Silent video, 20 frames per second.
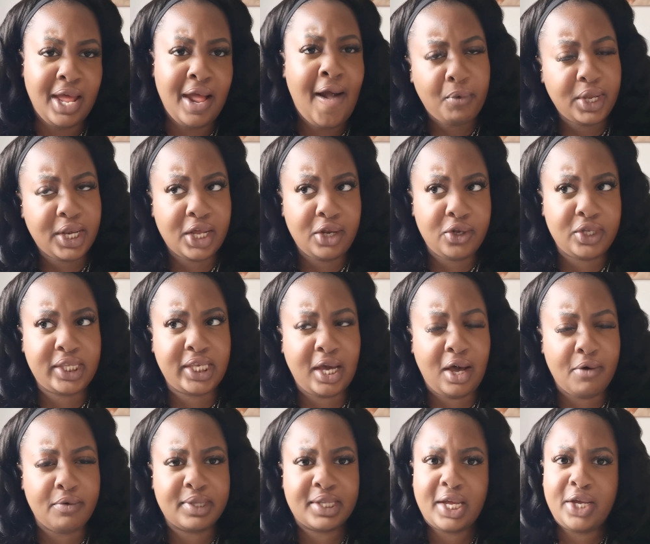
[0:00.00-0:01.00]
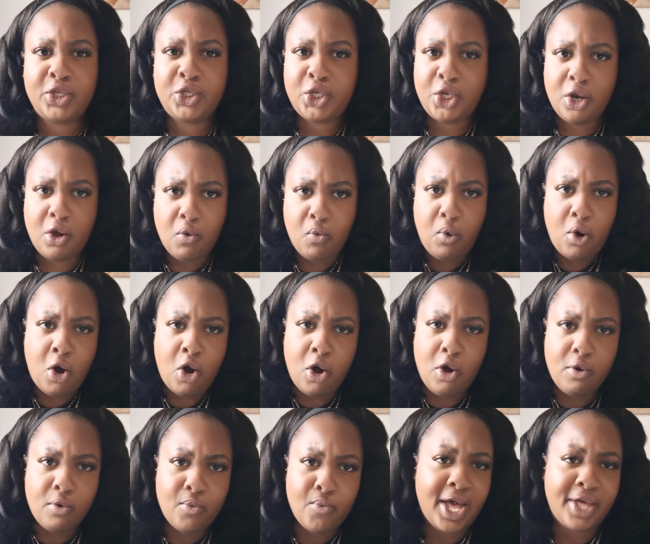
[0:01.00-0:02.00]
And when I looked at it, I was like, do you know
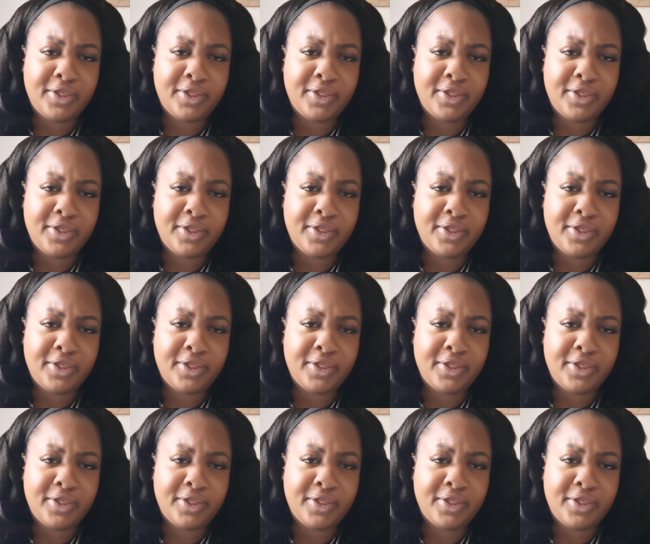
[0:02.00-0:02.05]
what?